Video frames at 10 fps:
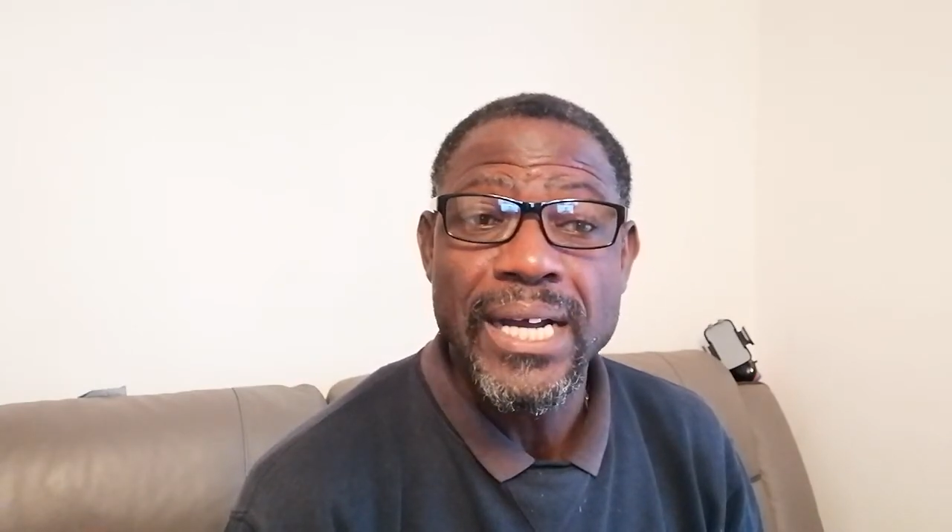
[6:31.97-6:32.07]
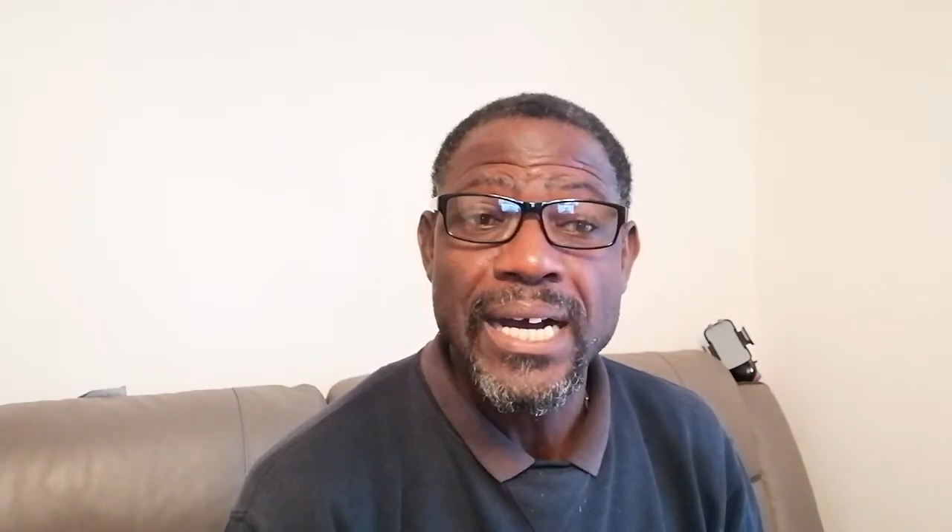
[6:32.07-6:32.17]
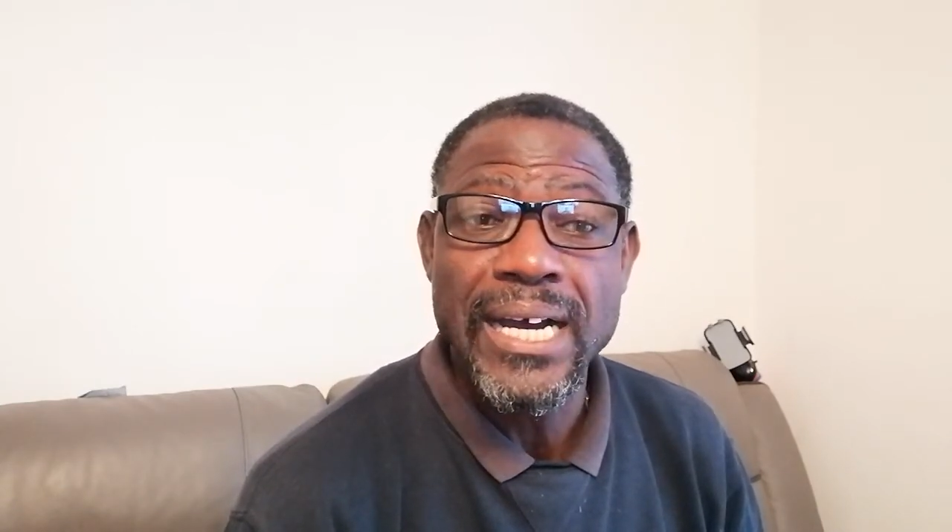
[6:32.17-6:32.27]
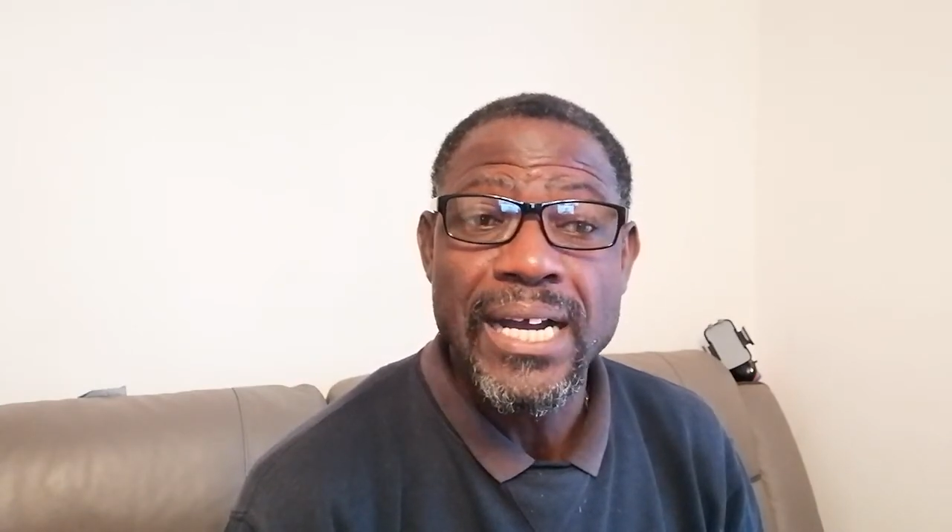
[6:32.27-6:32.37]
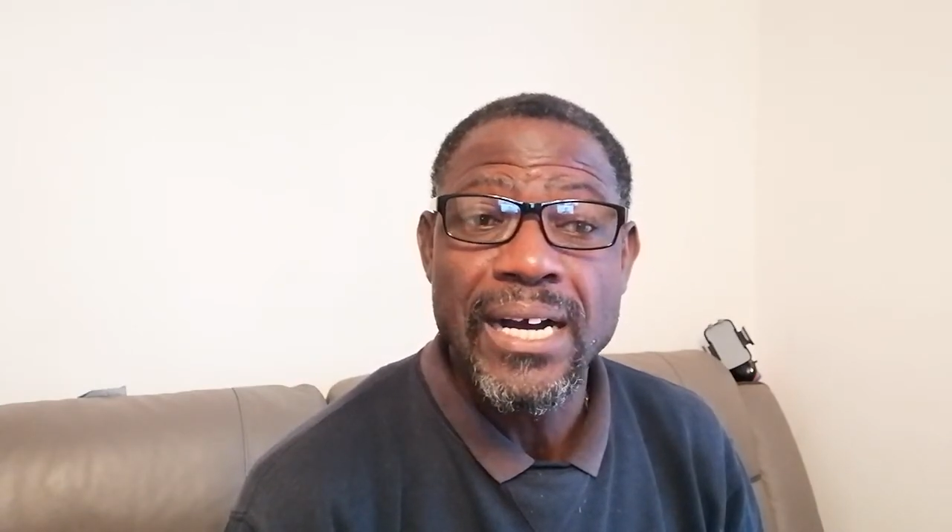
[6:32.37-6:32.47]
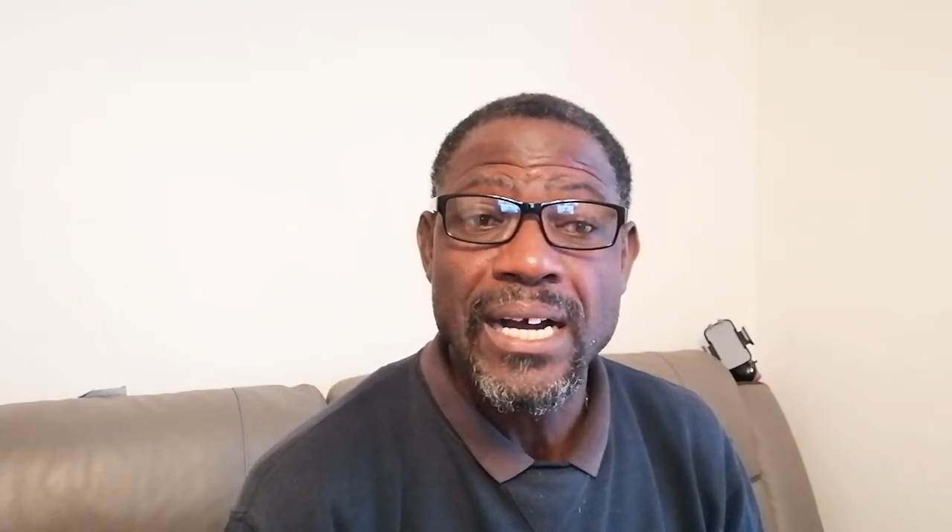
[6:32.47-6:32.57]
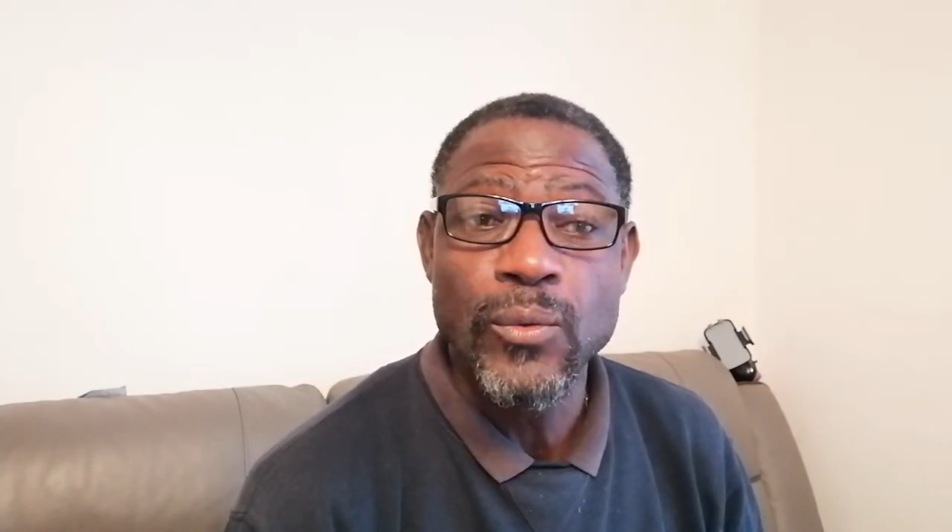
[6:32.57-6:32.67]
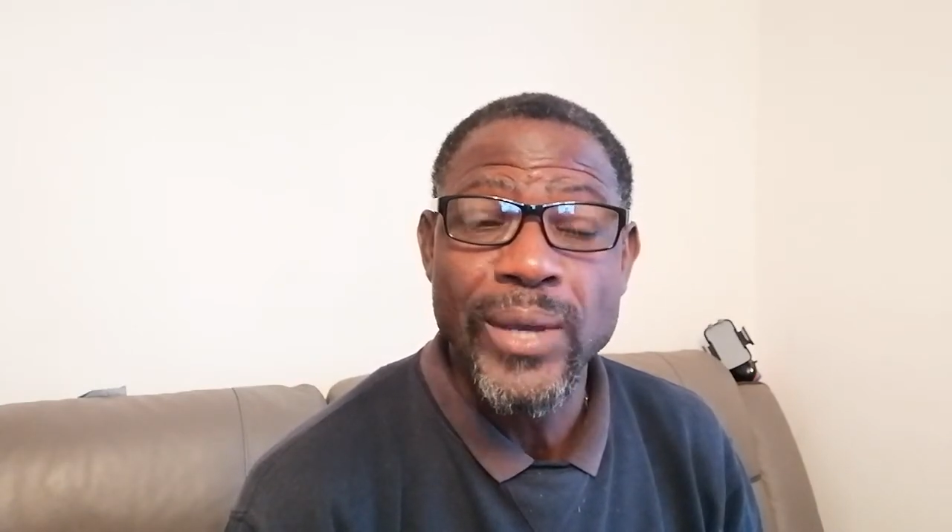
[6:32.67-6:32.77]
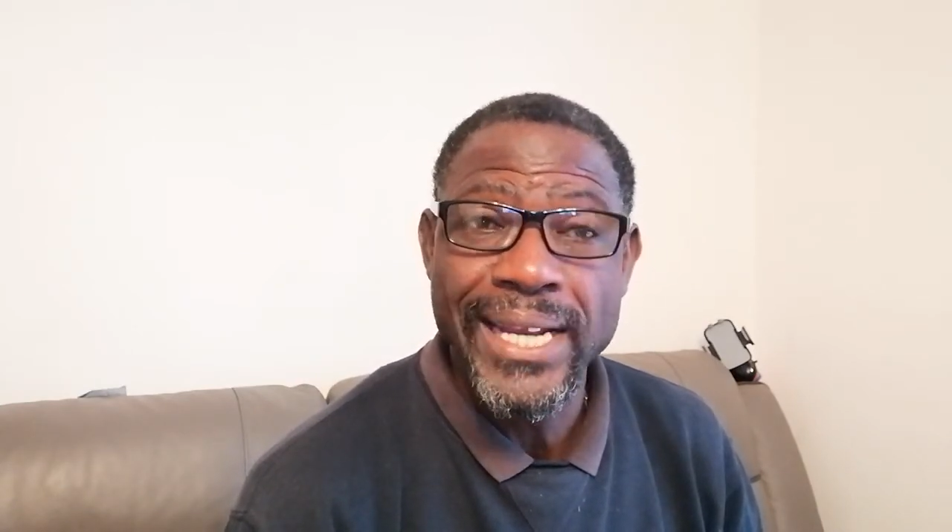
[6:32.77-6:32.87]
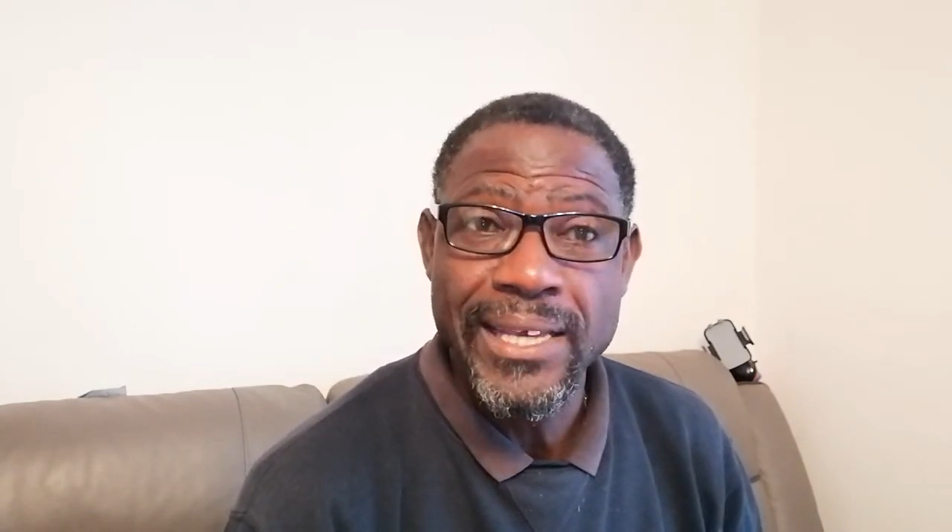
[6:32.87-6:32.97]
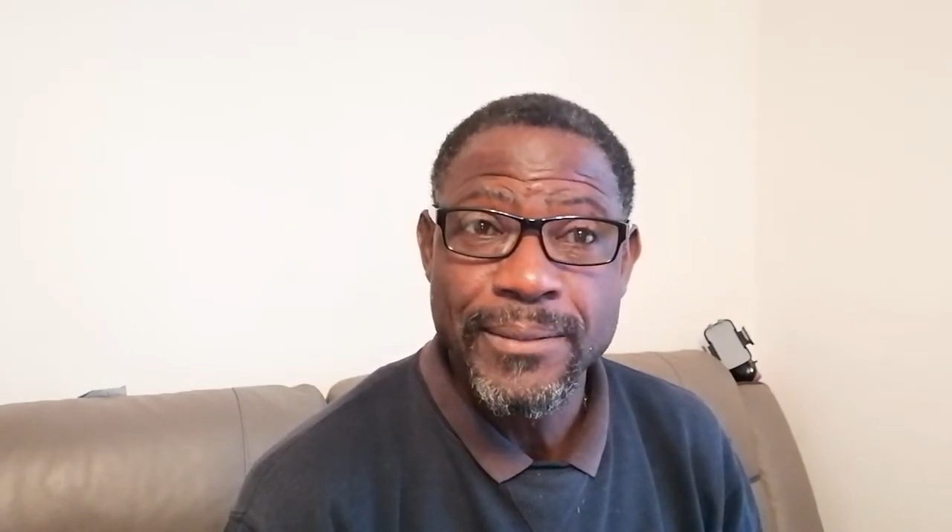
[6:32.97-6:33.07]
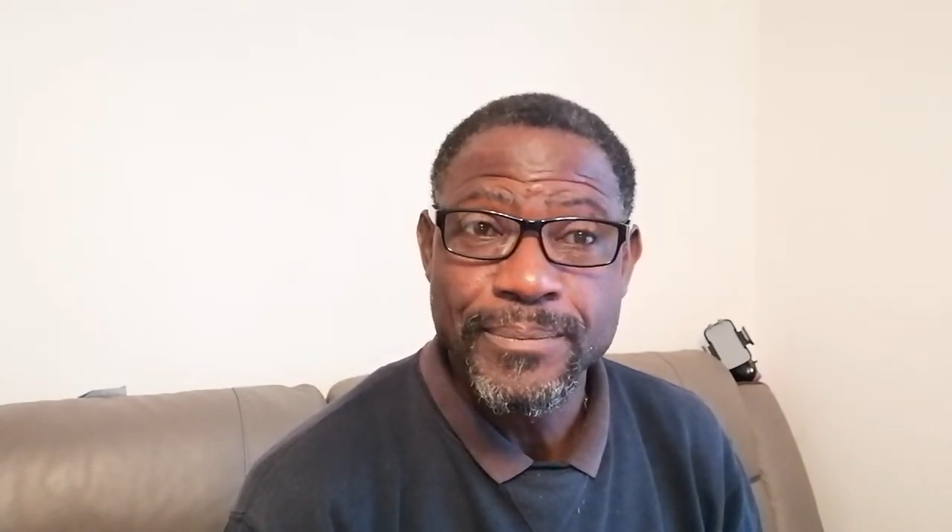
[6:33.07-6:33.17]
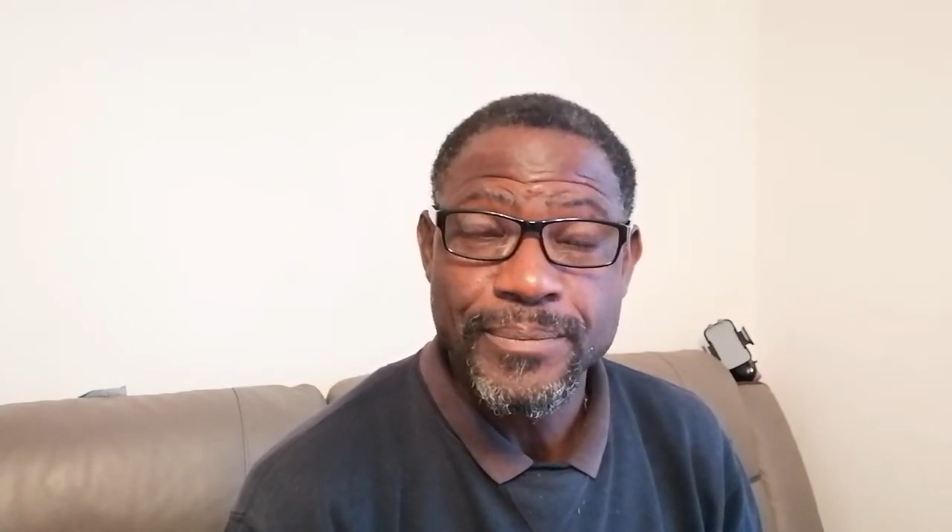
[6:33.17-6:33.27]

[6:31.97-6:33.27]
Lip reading: a guy called Willie.